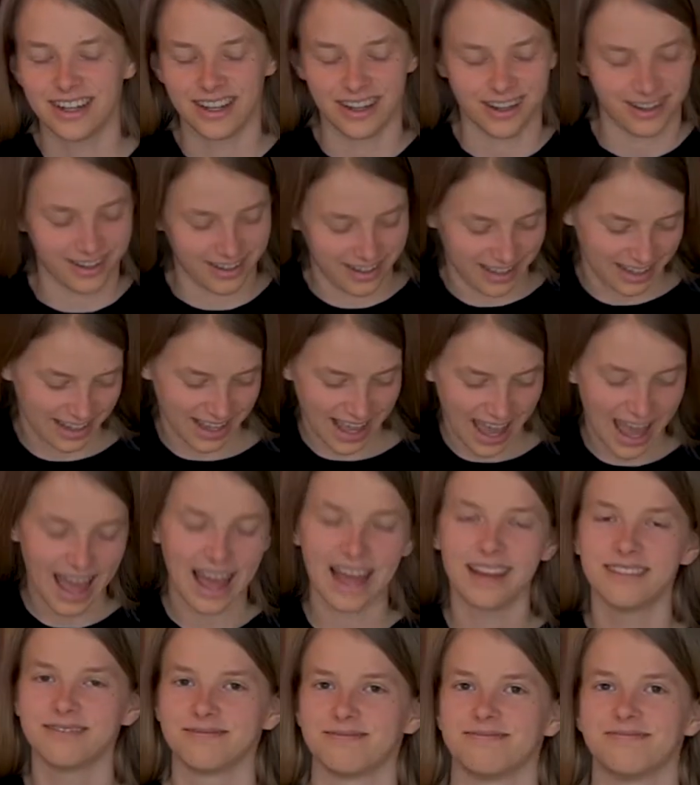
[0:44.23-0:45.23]
Okay.
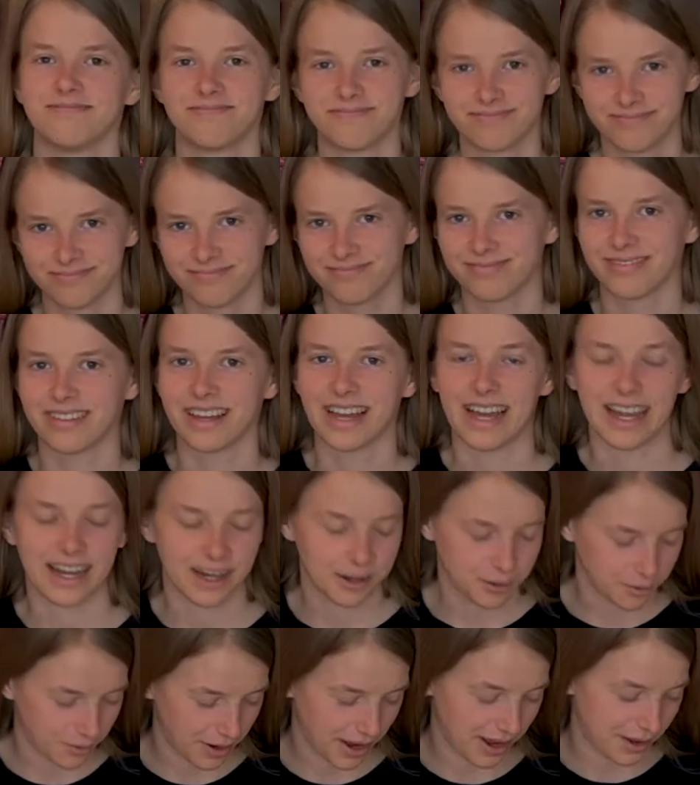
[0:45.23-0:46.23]

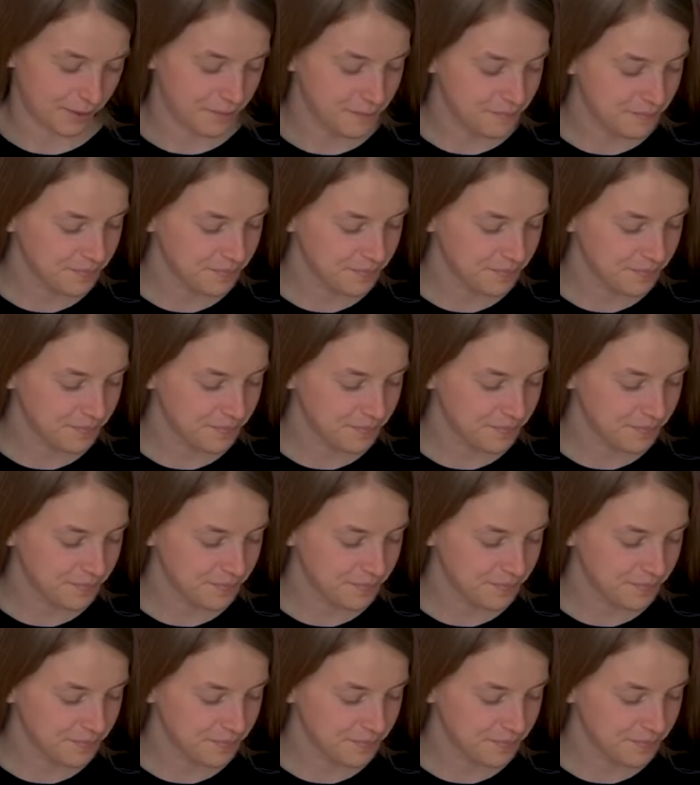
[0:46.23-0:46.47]
Anyway.